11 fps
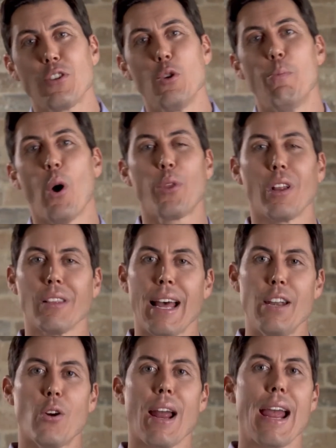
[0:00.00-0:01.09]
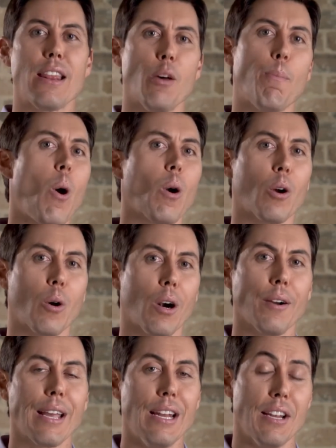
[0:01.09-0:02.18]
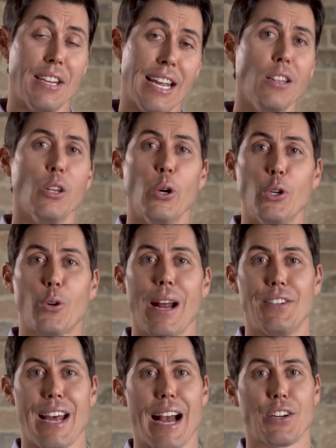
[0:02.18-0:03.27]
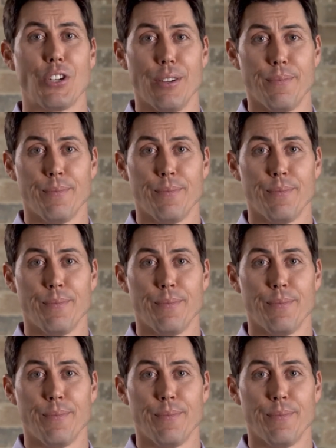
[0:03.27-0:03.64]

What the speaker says: to both the lender and the borrower in a deed in lieu transaction.